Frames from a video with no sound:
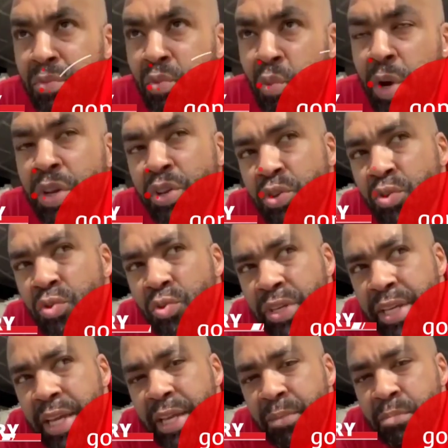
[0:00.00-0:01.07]
When you
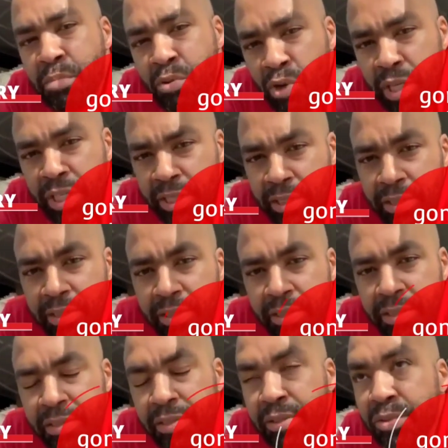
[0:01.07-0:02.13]
get
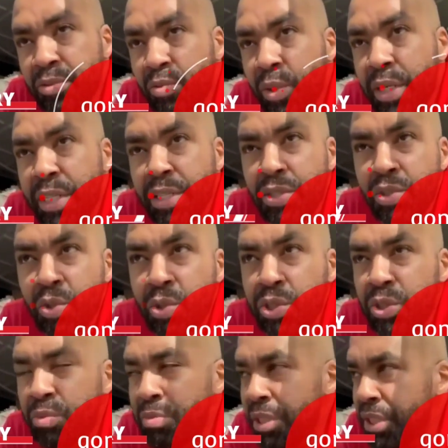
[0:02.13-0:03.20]
bullies, whether
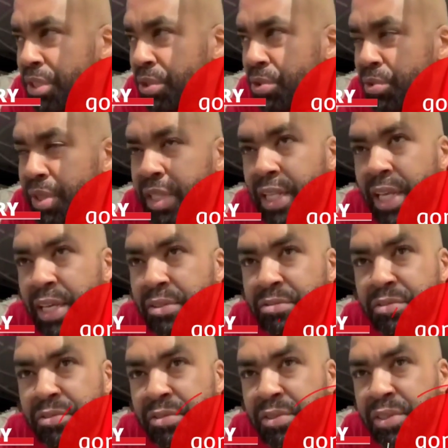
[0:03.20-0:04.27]
social media or real
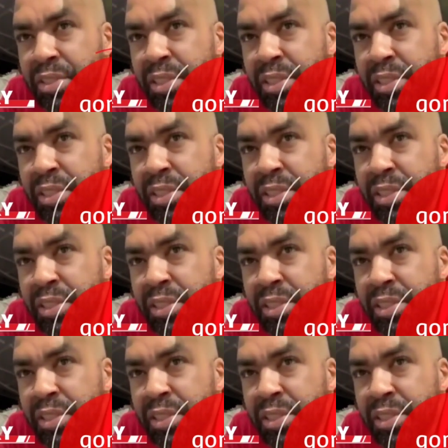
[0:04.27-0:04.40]
life,